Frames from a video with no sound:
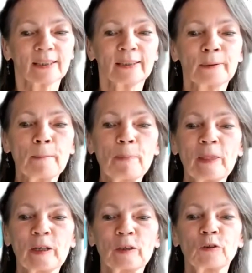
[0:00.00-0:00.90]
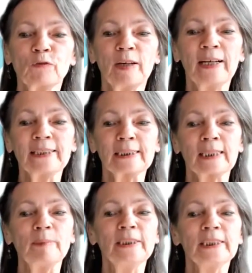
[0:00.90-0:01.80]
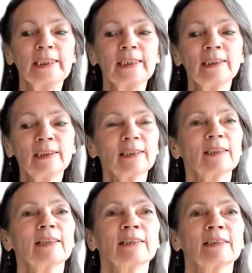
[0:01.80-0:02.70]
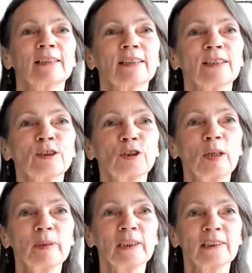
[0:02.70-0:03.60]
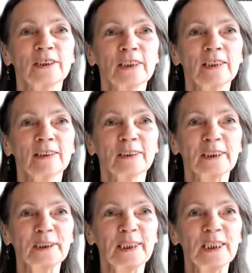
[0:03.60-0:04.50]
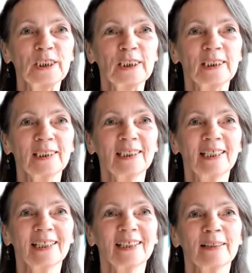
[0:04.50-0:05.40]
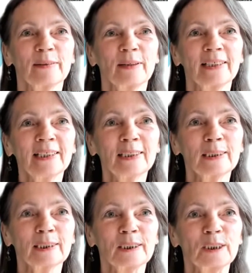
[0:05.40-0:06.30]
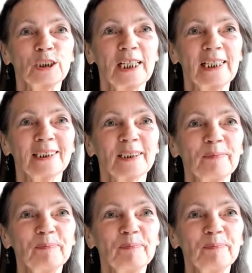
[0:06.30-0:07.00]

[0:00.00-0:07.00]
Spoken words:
You find a summary in German and Greek translation. The link is in the chat.